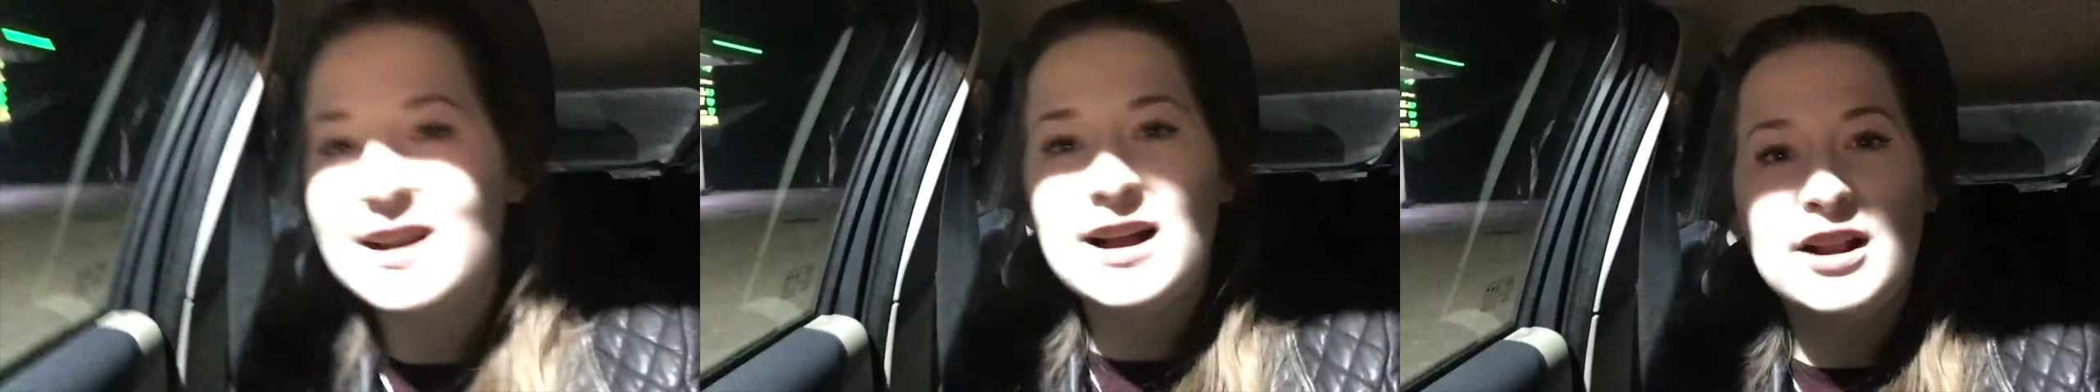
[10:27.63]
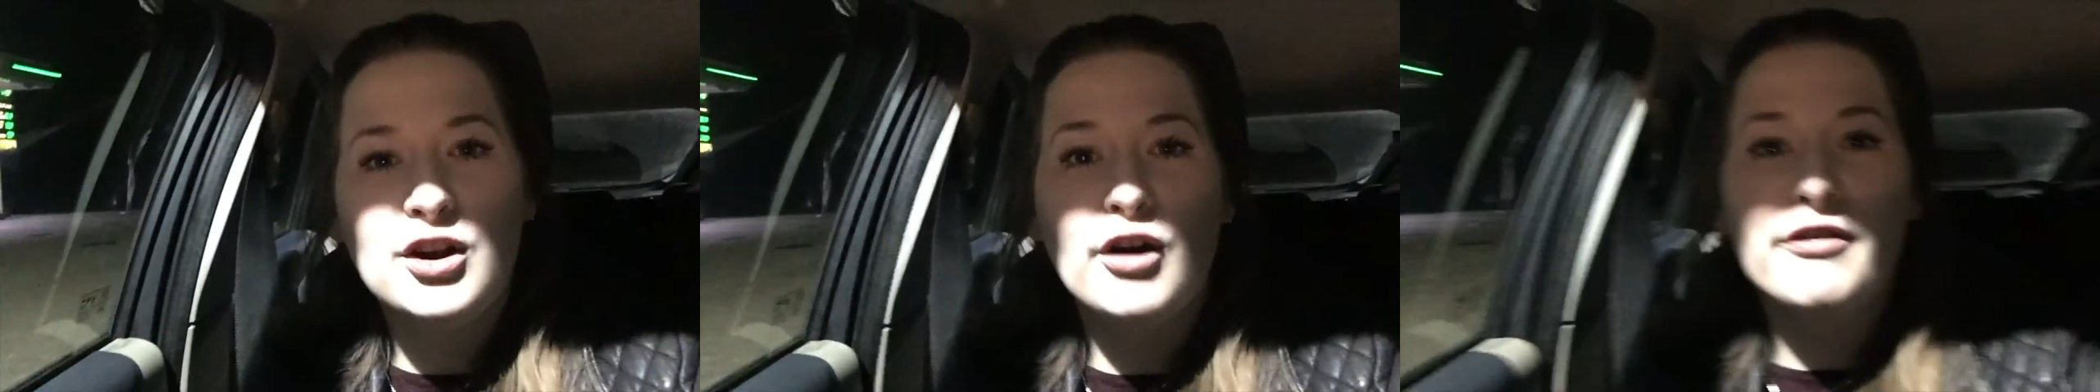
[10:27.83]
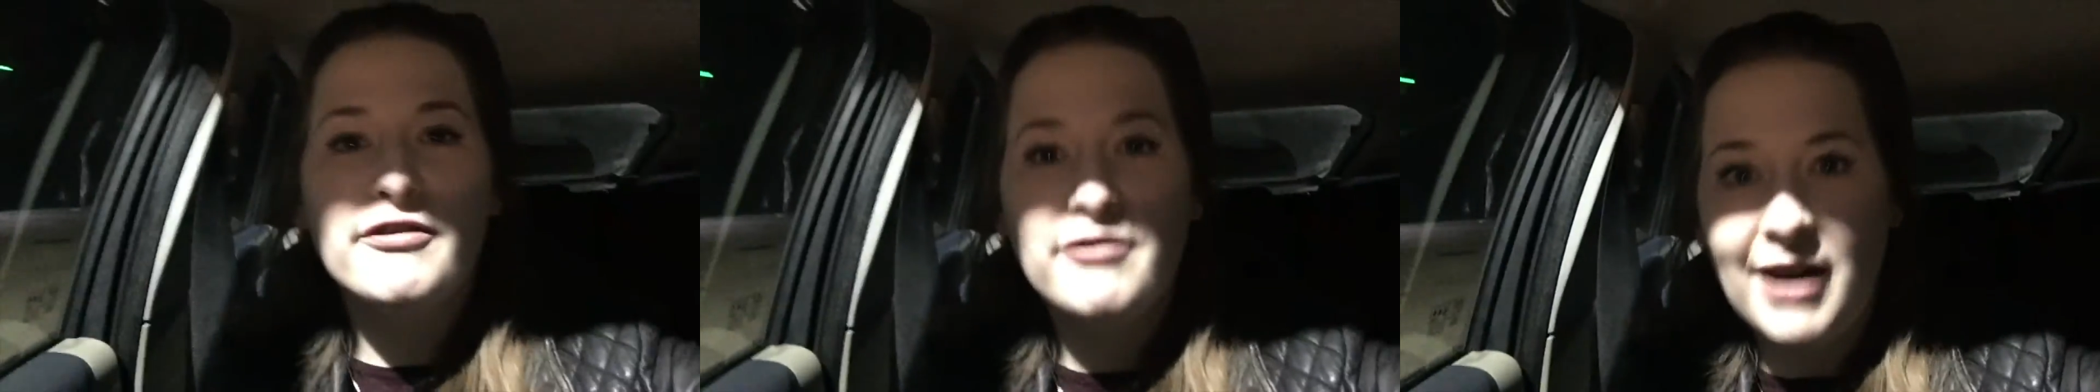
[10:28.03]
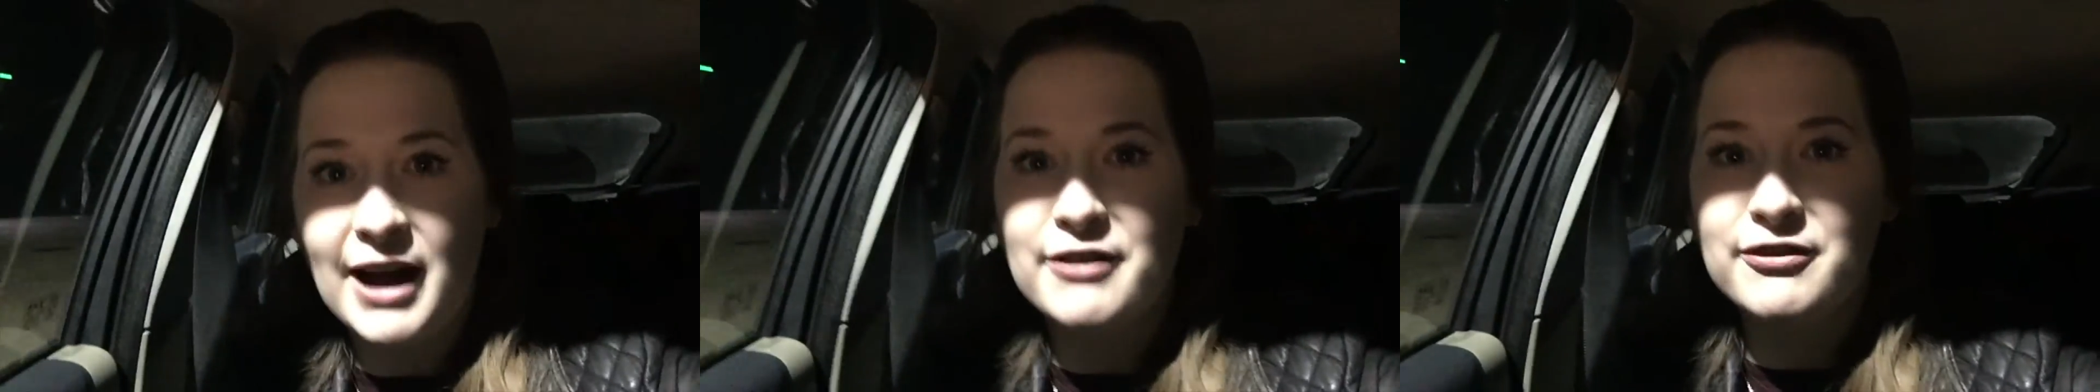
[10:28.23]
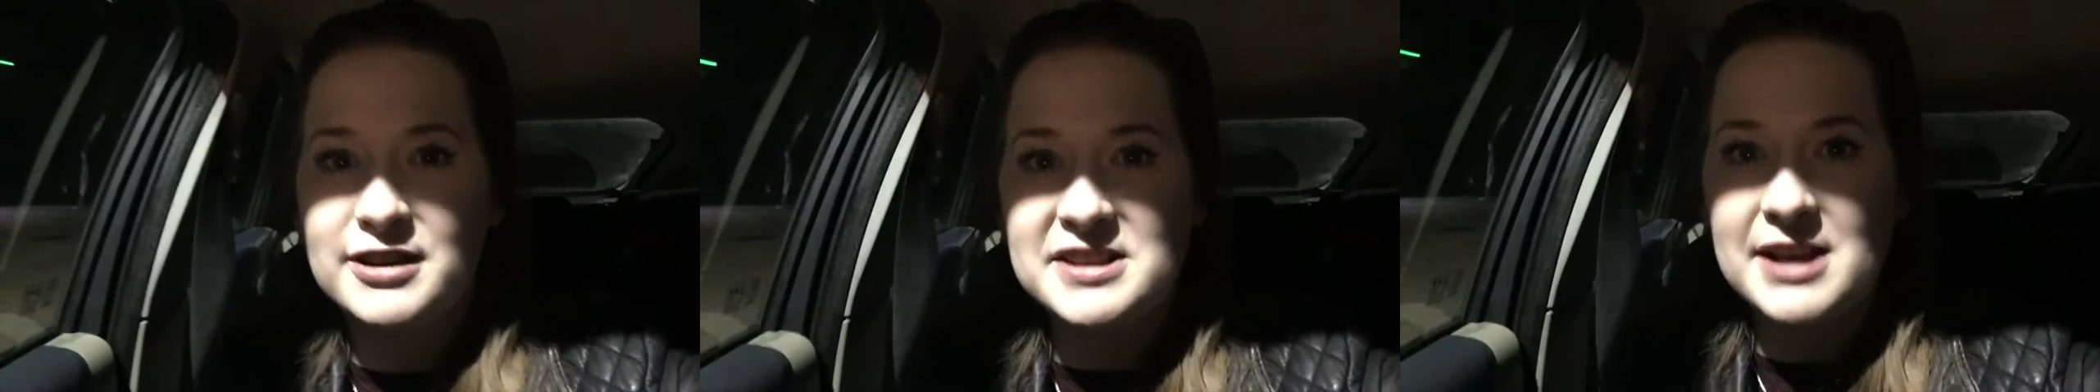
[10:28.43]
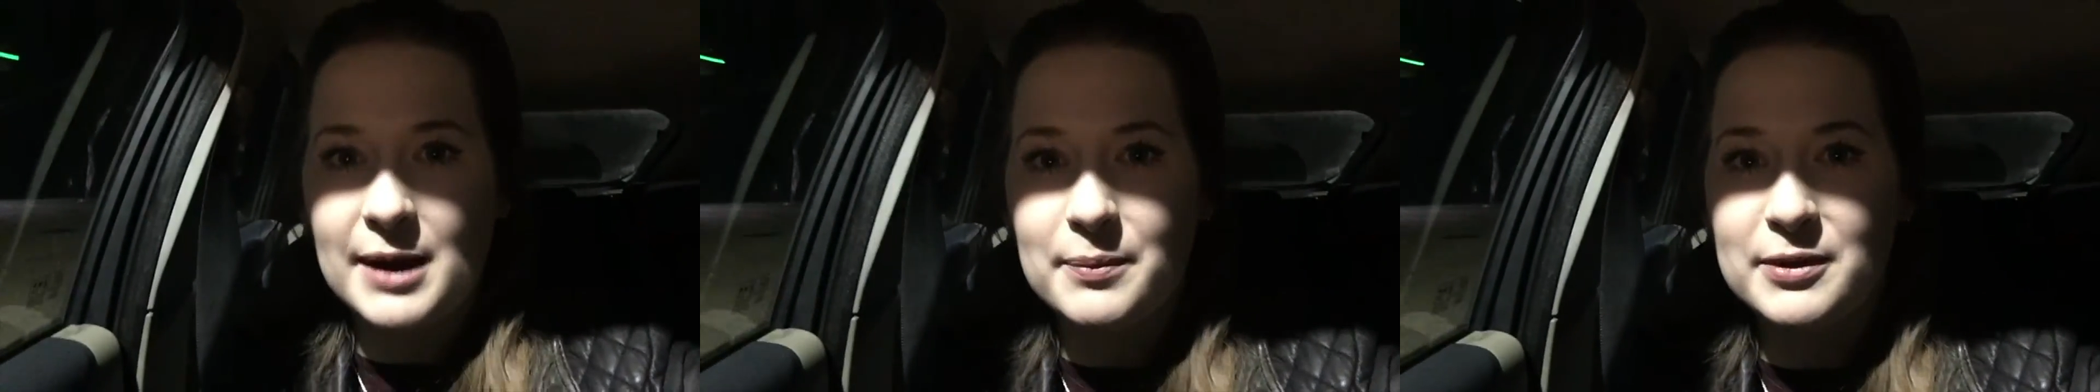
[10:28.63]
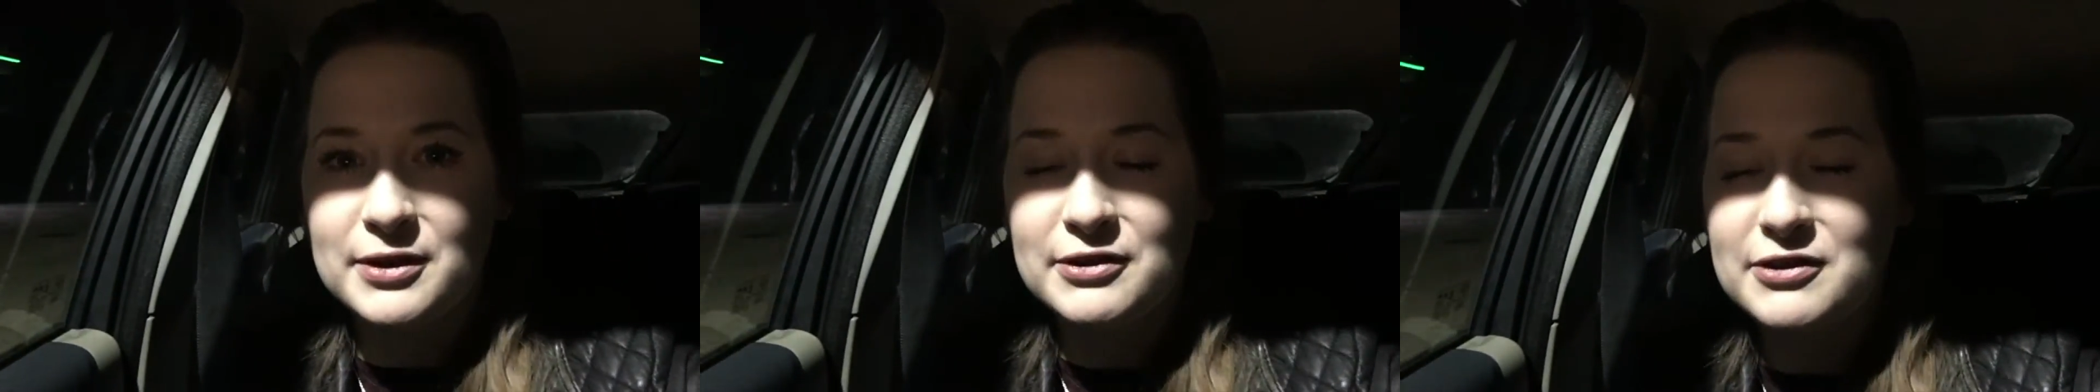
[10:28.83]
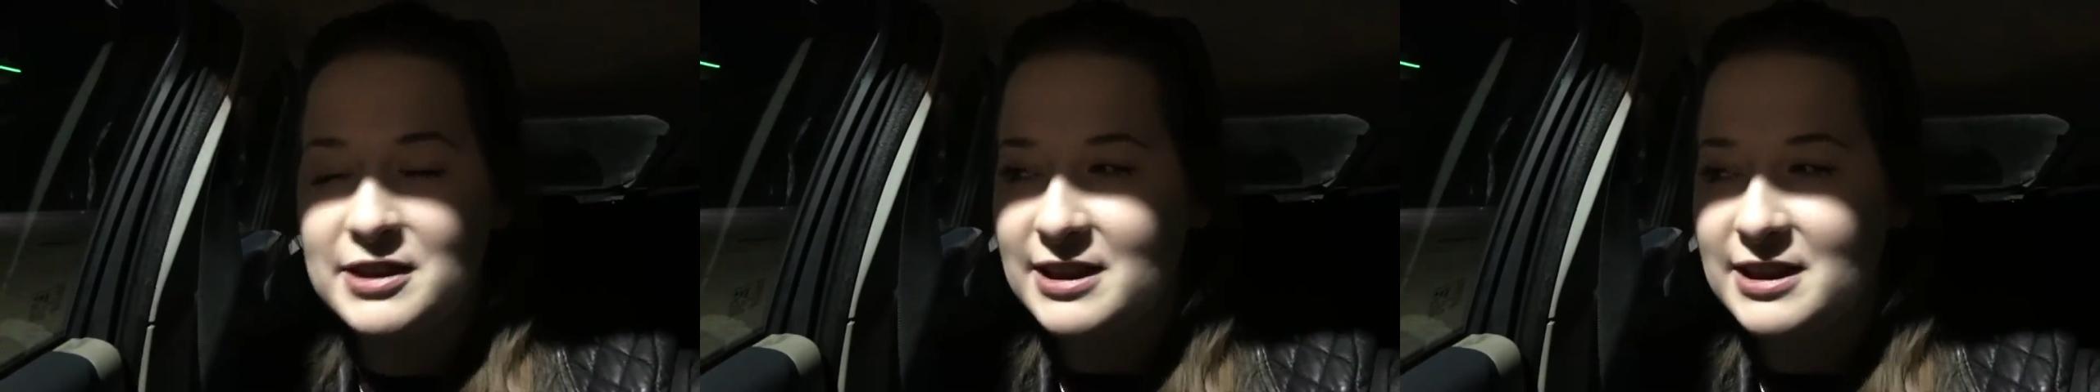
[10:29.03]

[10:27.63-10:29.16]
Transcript: A lot of faff has happened for